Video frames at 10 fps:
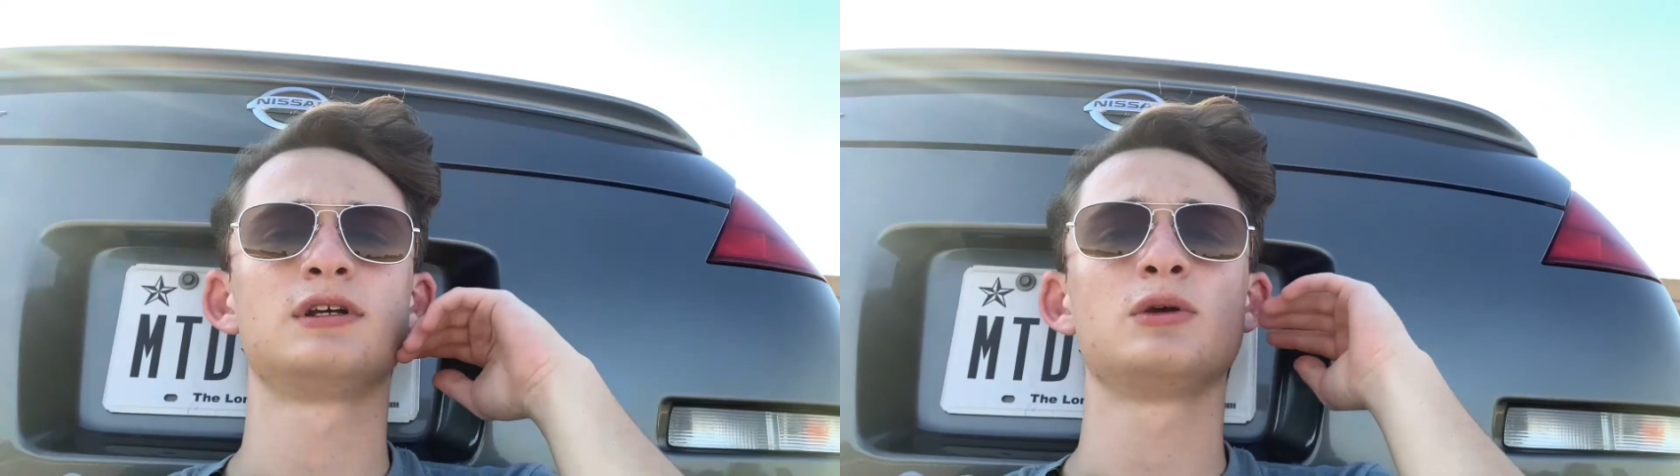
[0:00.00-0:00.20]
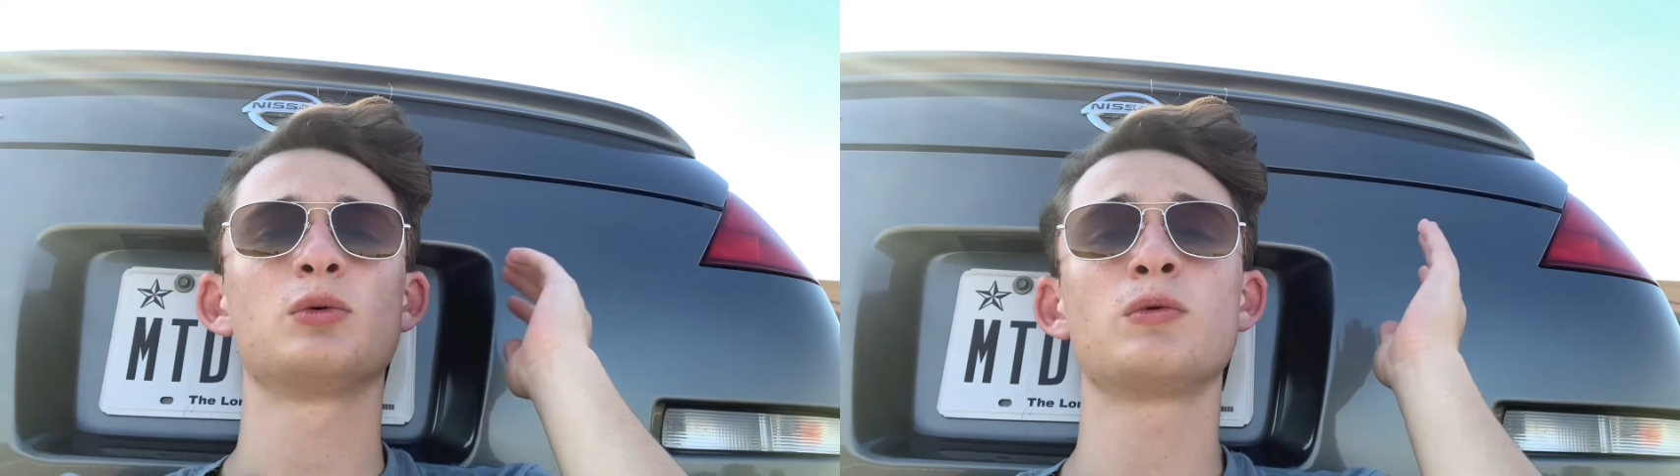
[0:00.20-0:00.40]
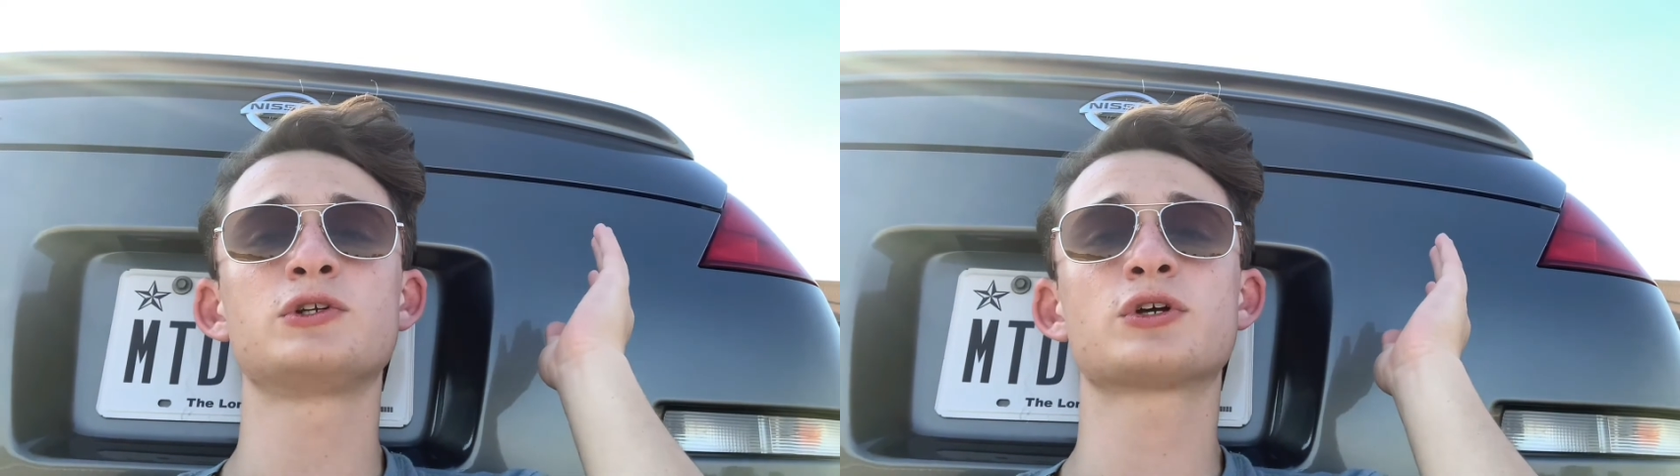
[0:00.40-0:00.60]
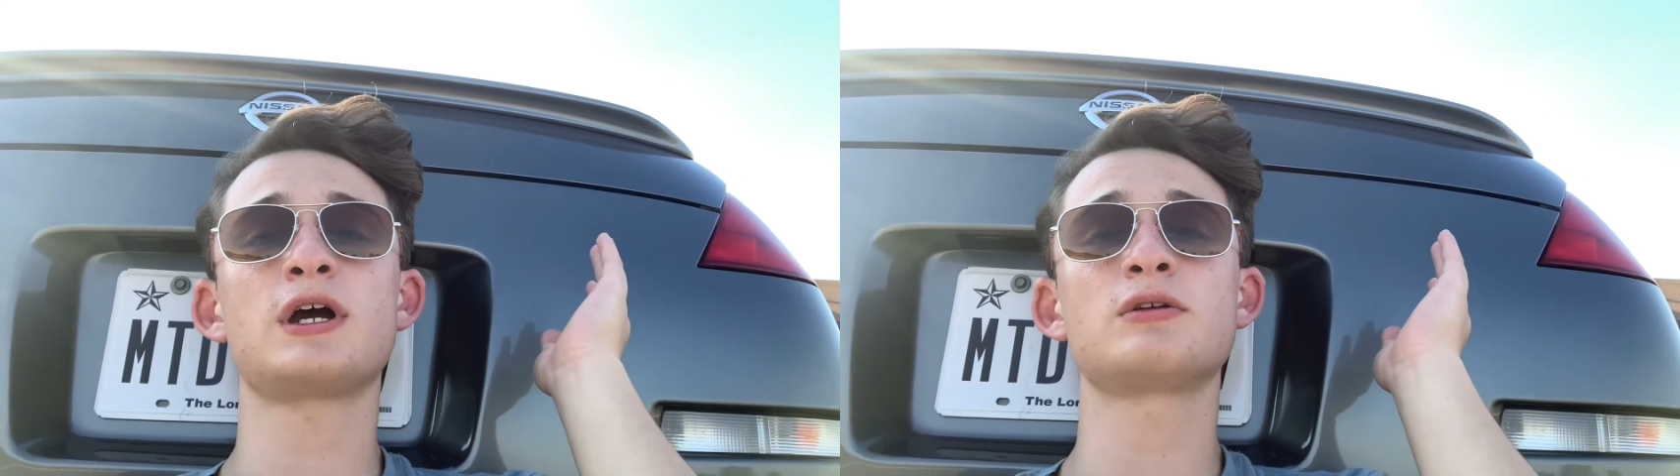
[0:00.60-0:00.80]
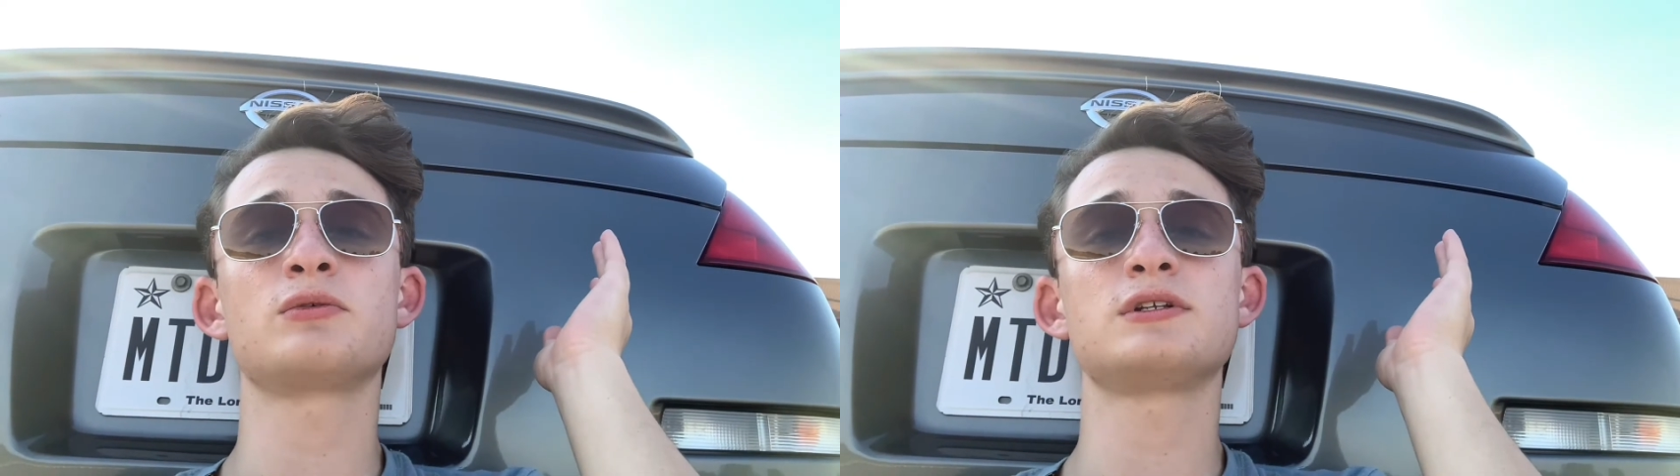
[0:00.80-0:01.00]
When we
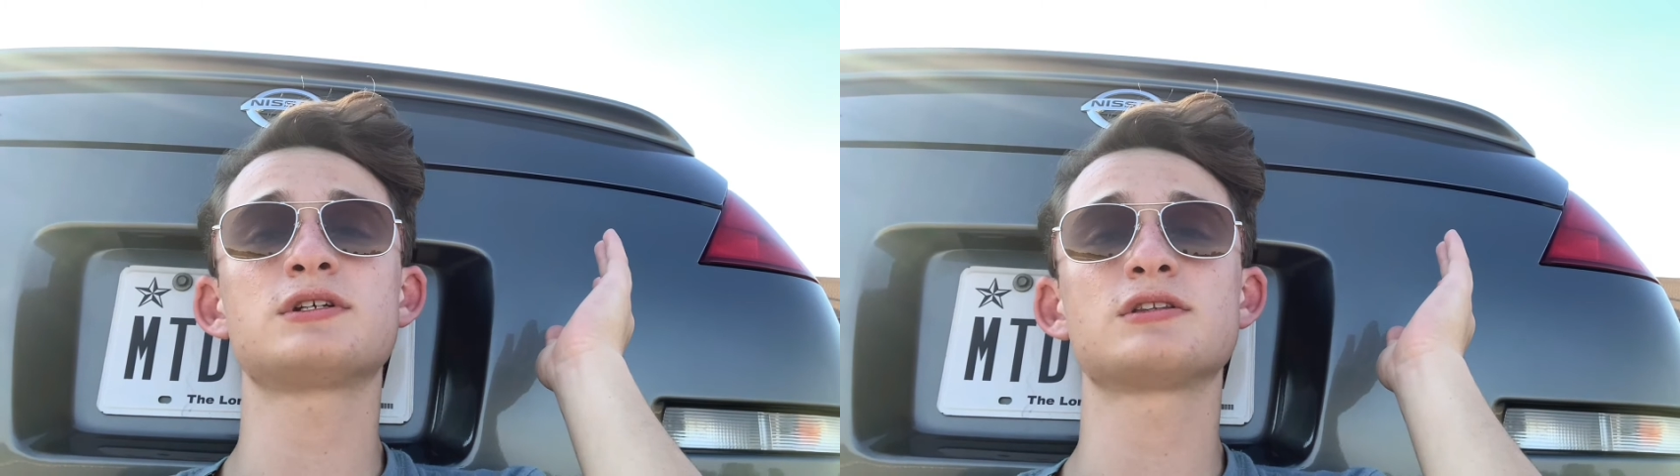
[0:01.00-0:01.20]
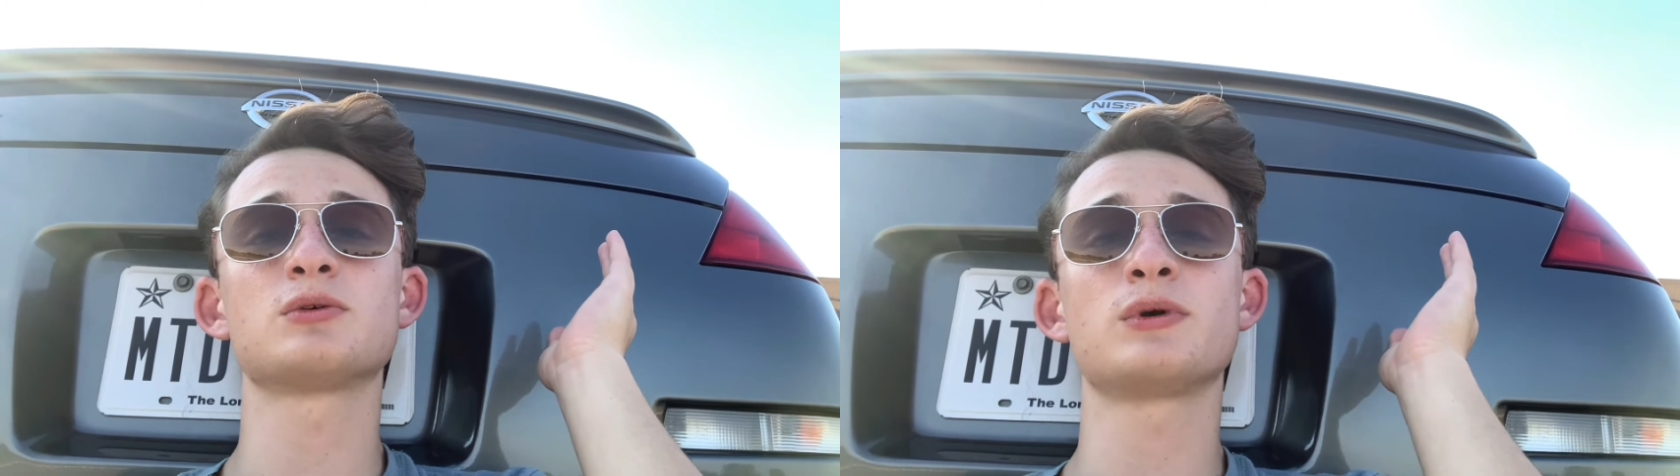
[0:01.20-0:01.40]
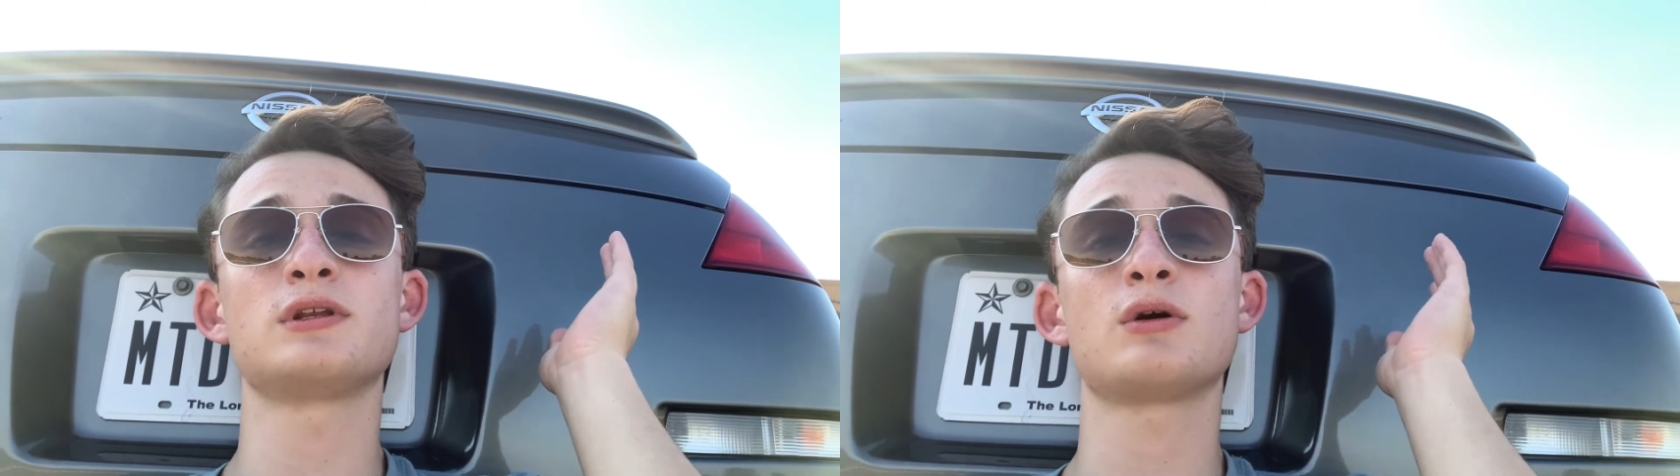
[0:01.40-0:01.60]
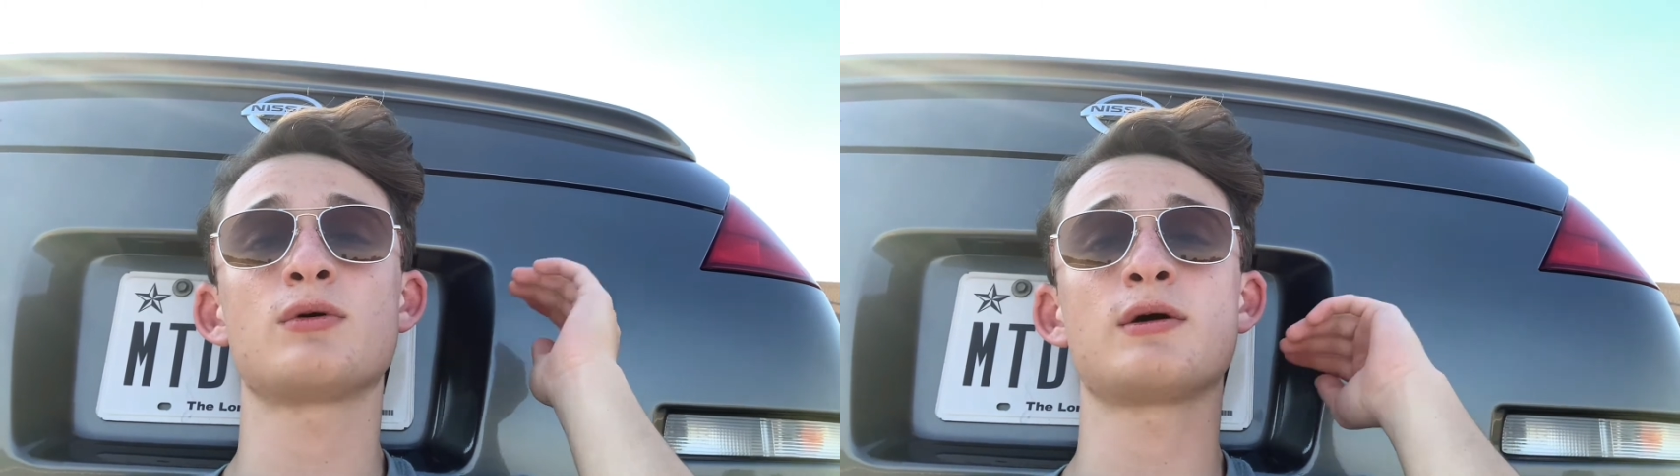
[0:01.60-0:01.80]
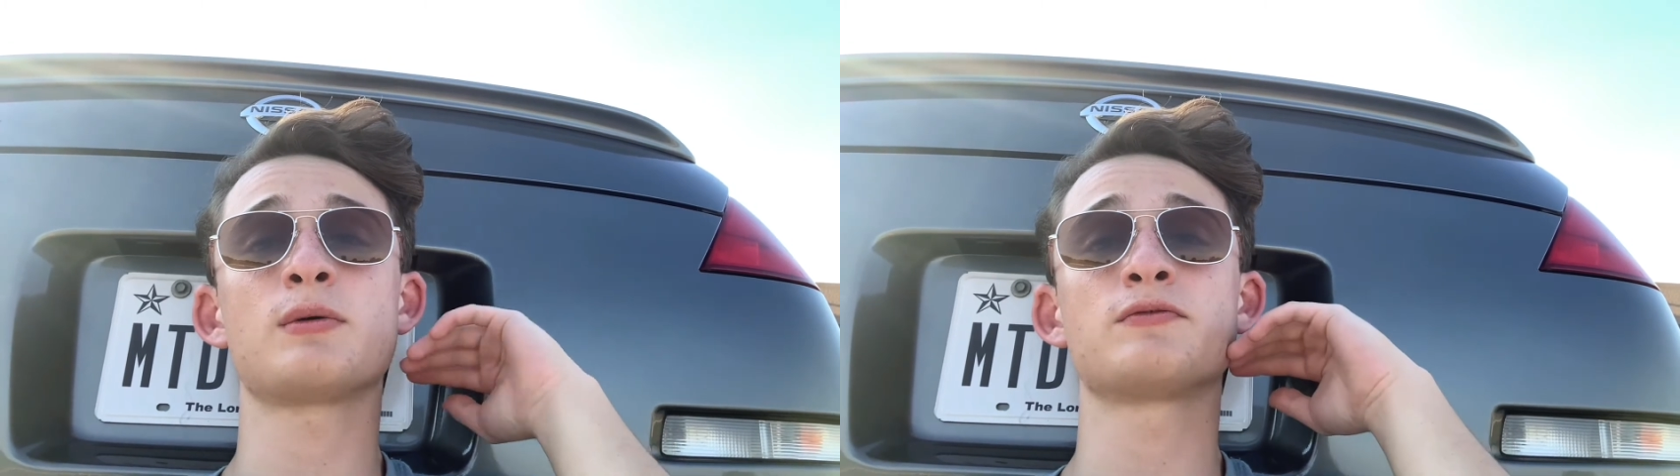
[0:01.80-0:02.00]
tried to retint the window,
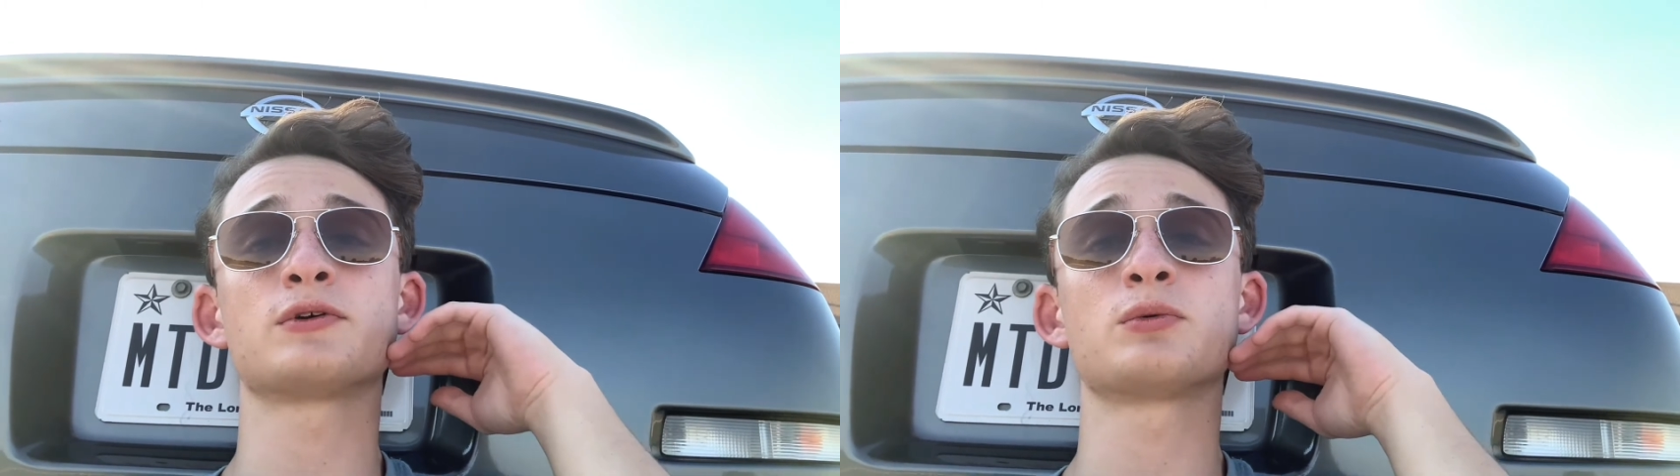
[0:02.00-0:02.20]
however,